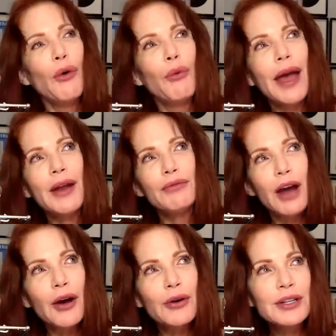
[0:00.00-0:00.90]
wet
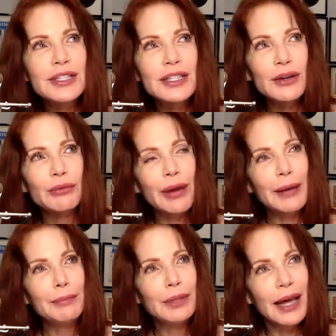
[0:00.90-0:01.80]
roads,
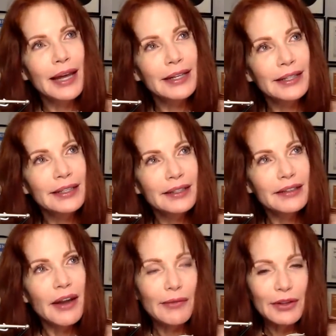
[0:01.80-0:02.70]
red blood,
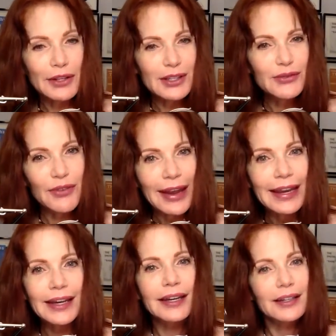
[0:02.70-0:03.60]
everything's
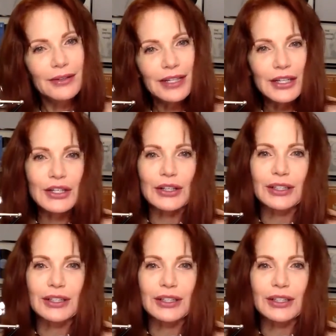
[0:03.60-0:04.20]
fake. New T-shirt